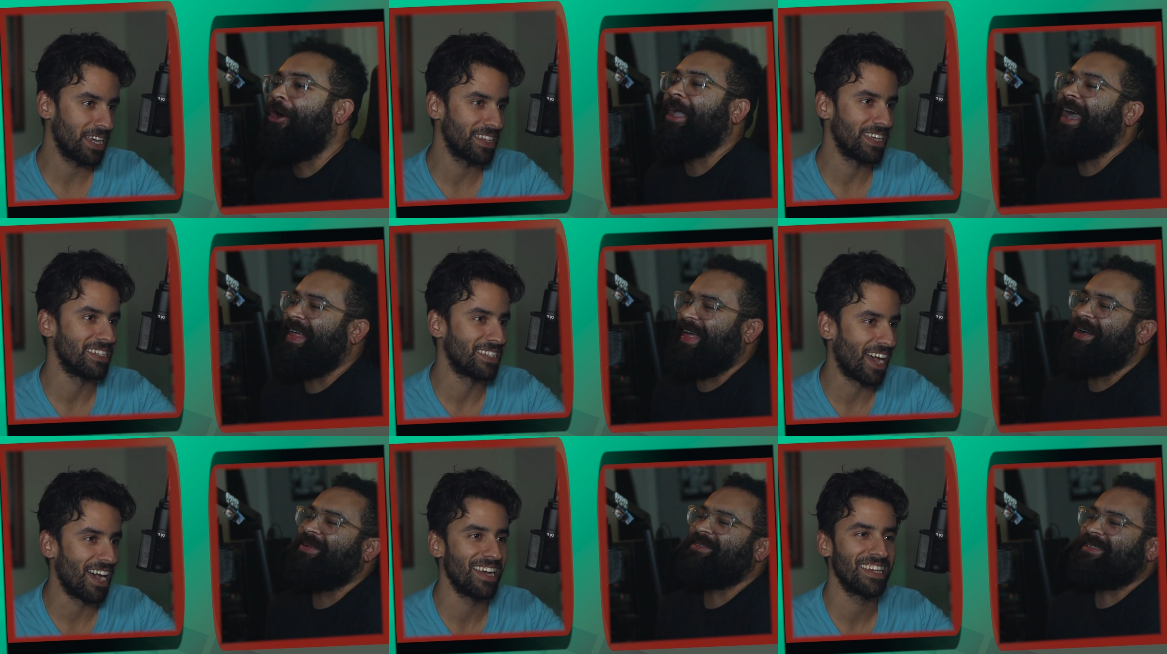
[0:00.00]
Speaker 1: oh, yeah,
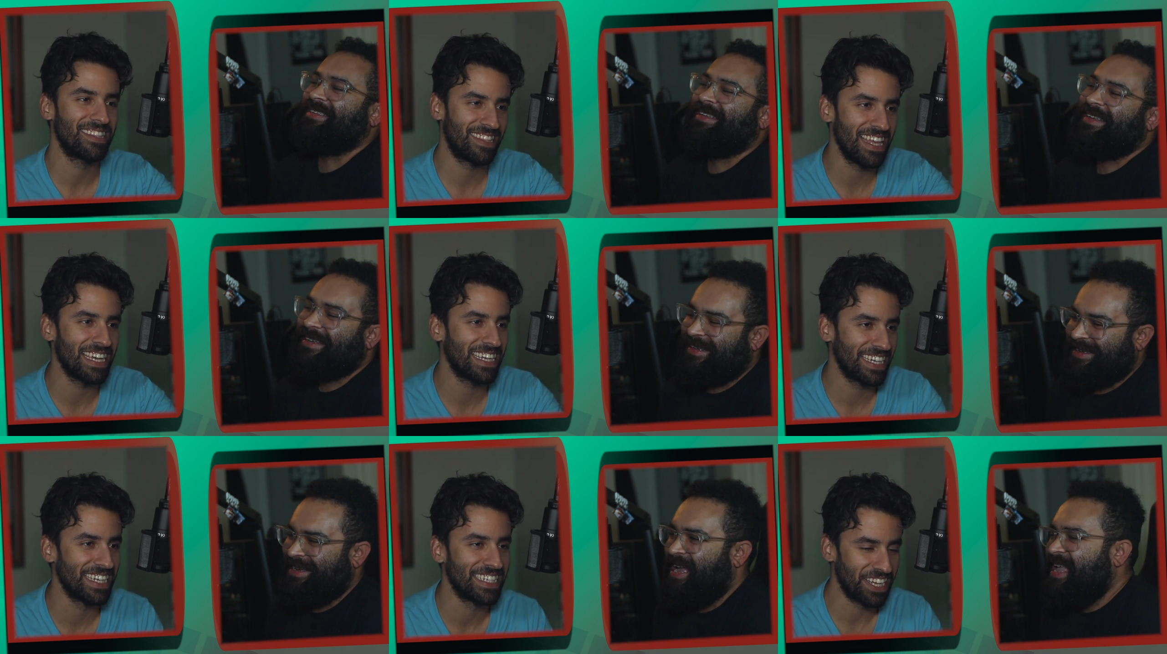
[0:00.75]
die, was... they
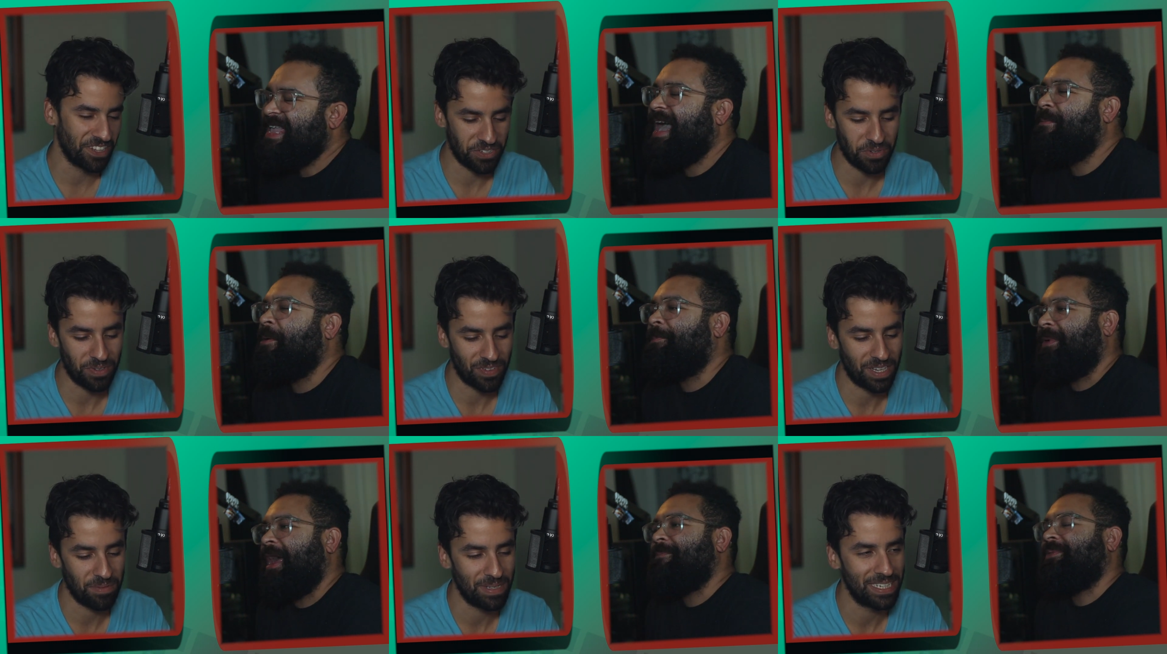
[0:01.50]
can get Taylor. Yeah, but
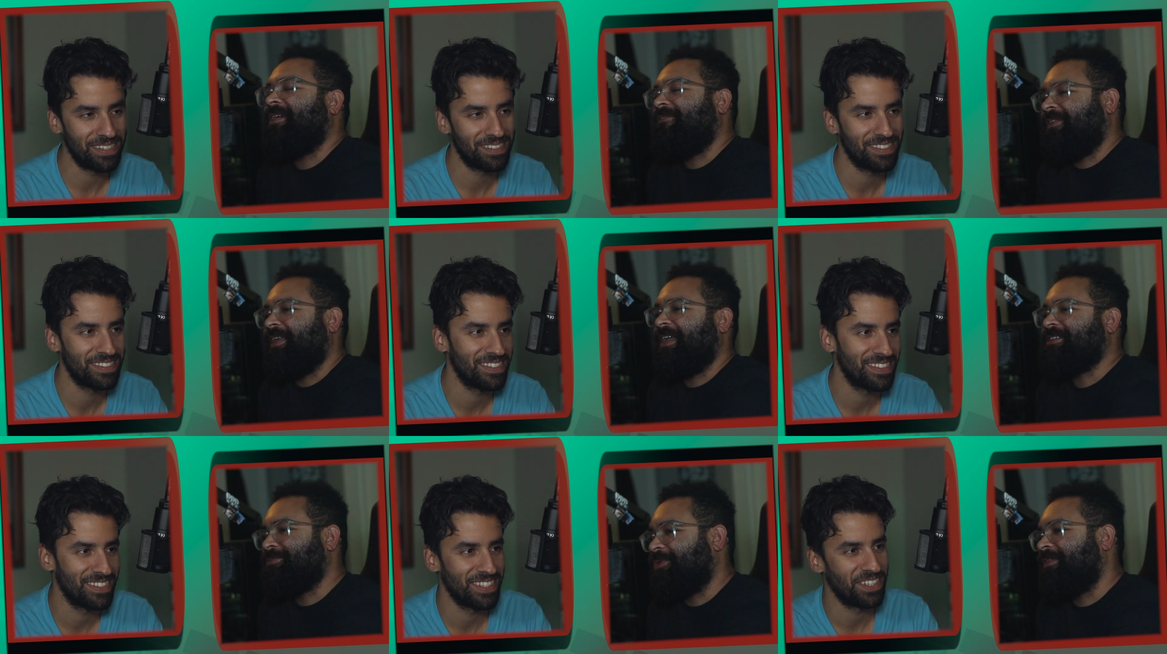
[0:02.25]
Speaker 2: Brad Pitt, I feel like,
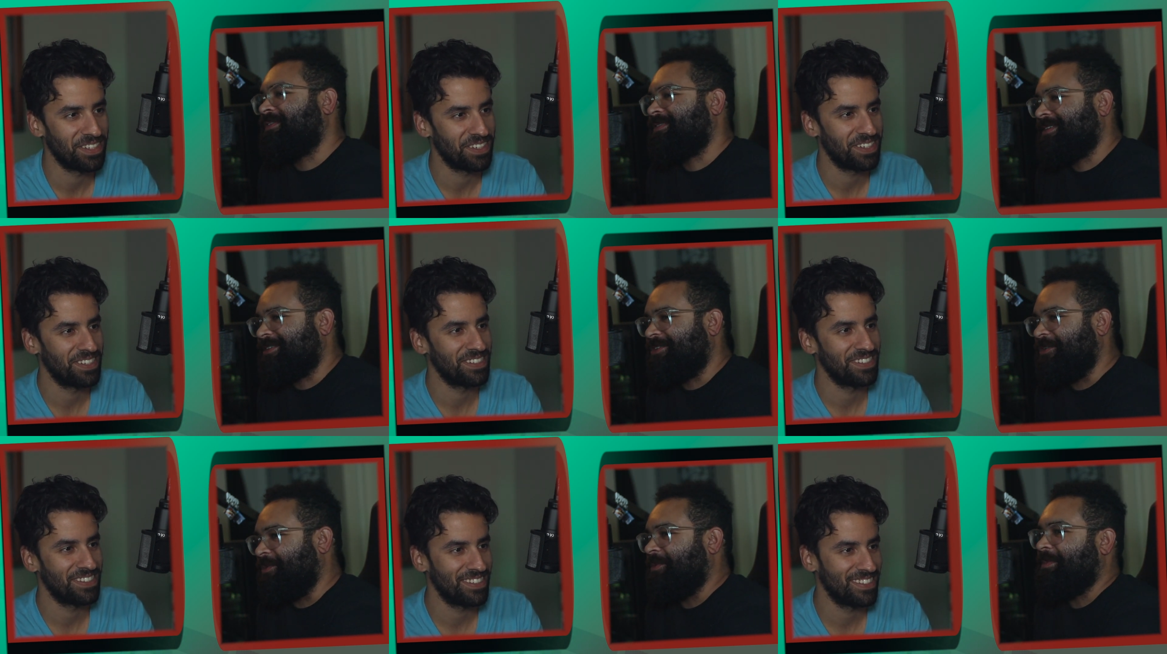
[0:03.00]
has more of a sense of
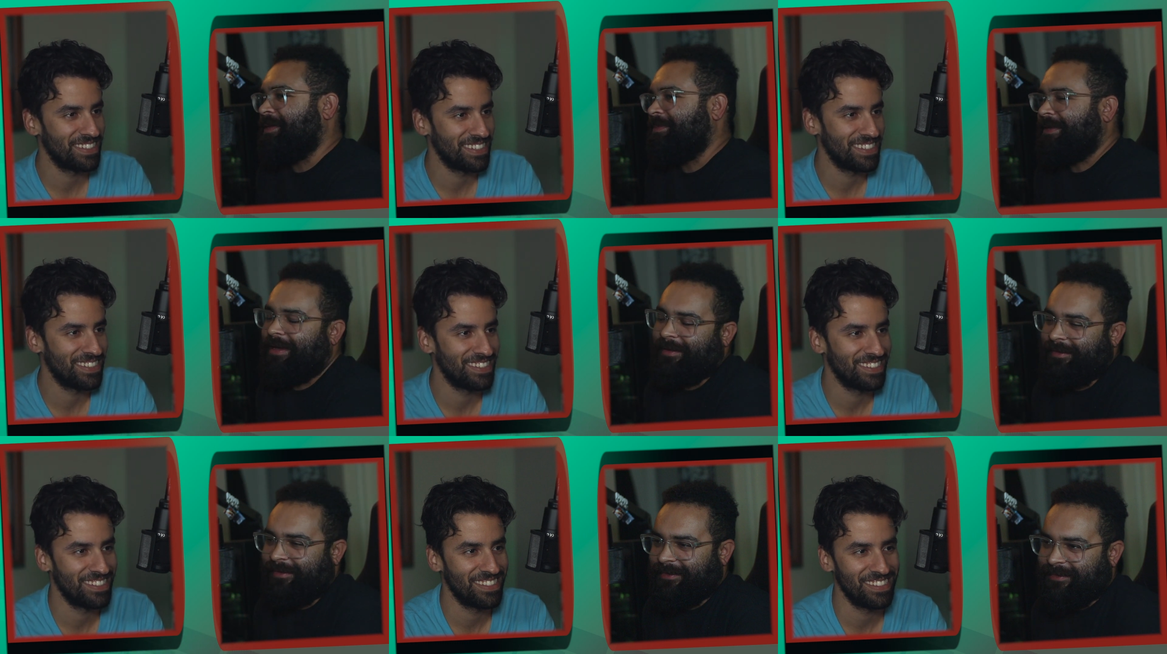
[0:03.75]
humor. Maybe I
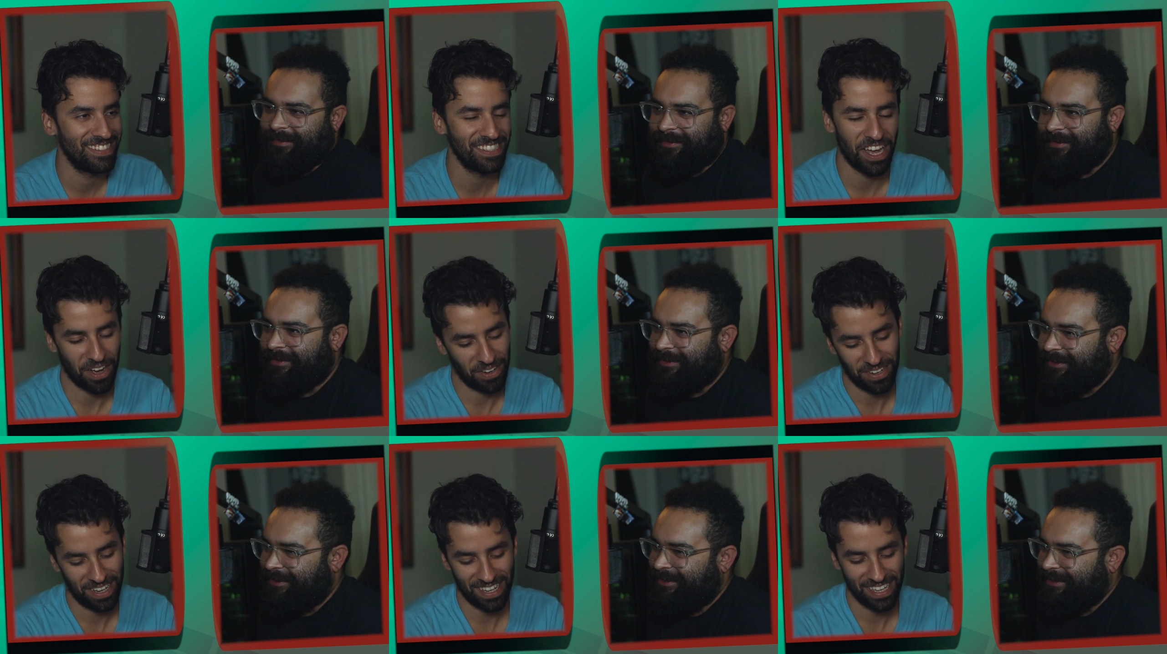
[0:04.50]
don't know.
Speaker 1: No,
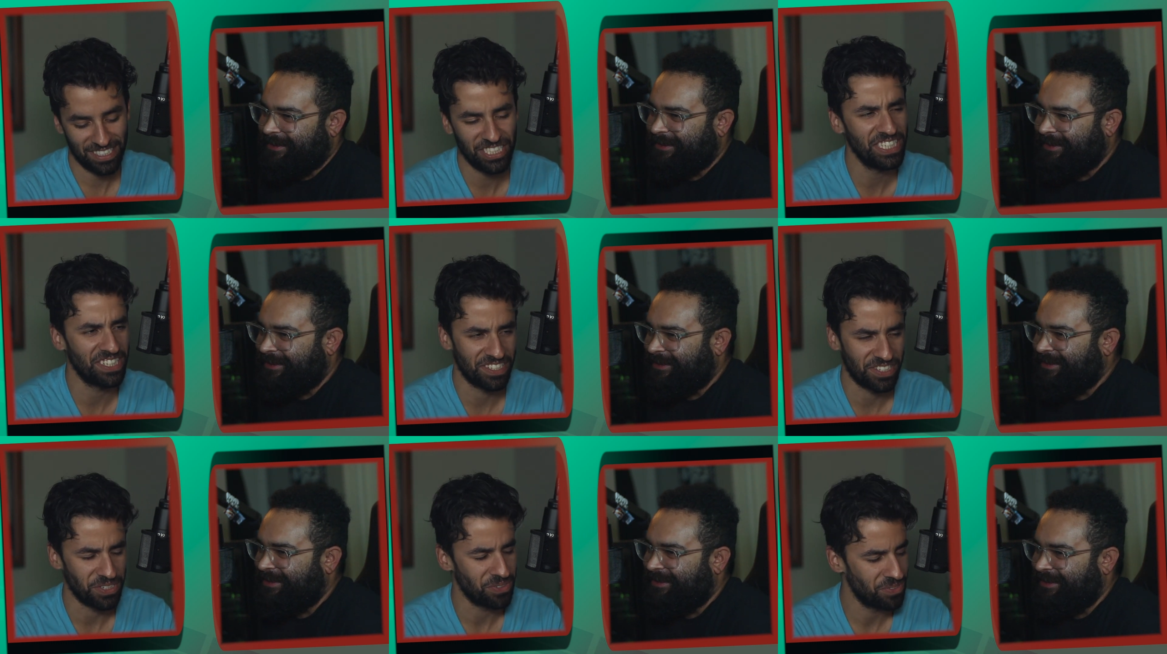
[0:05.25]
she does
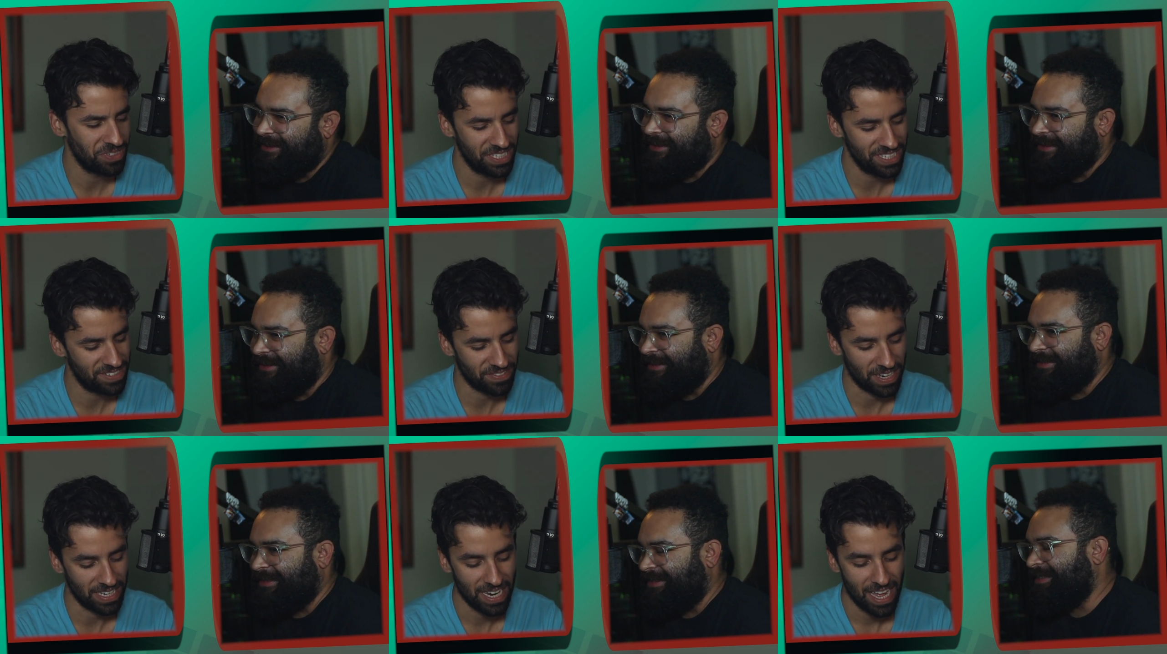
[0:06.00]
too. She's
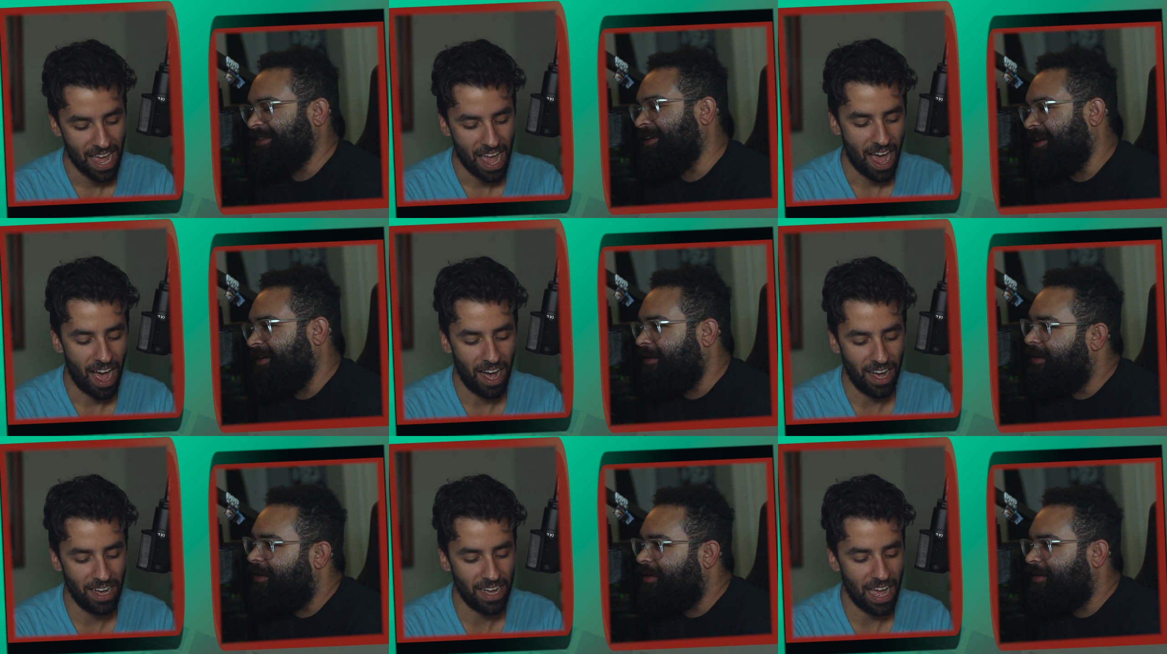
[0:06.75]
fine. Okay,
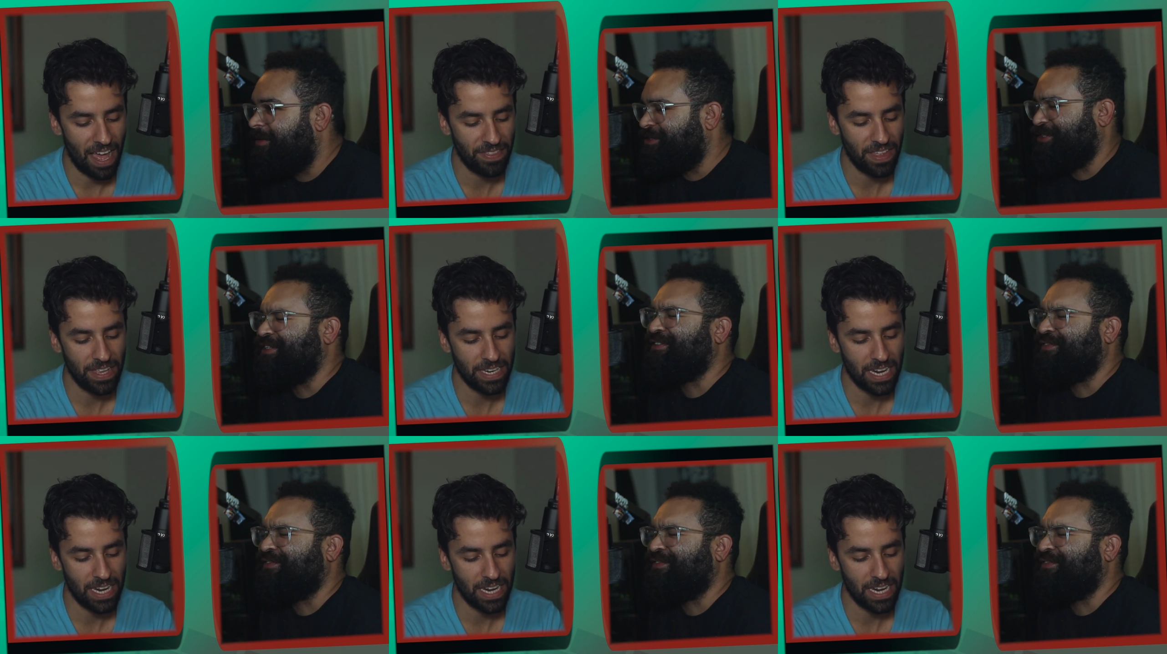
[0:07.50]
uh, she's then,